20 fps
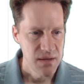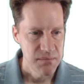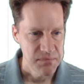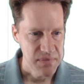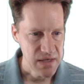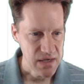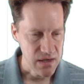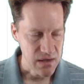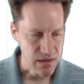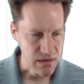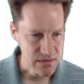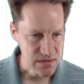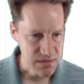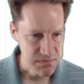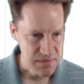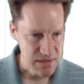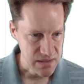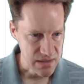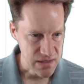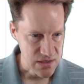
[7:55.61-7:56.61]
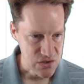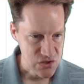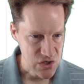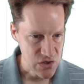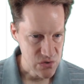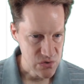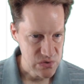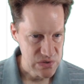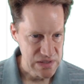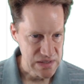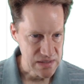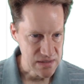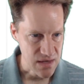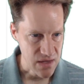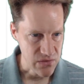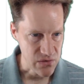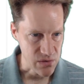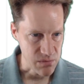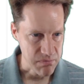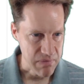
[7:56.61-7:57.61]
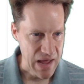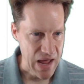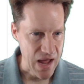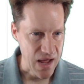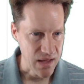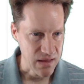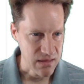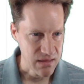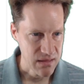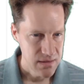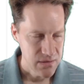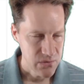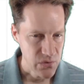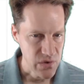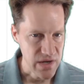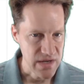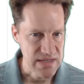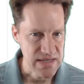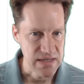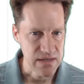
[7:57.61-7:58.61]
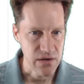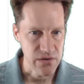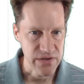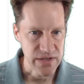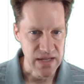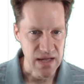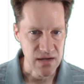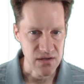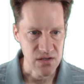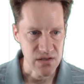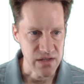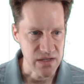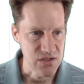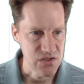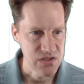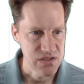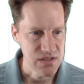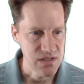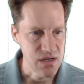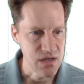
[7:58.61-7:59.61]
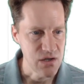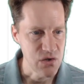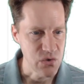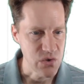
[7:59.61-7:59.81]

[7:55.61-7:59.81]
But he ultimately chose another path where he did all the calculations in a new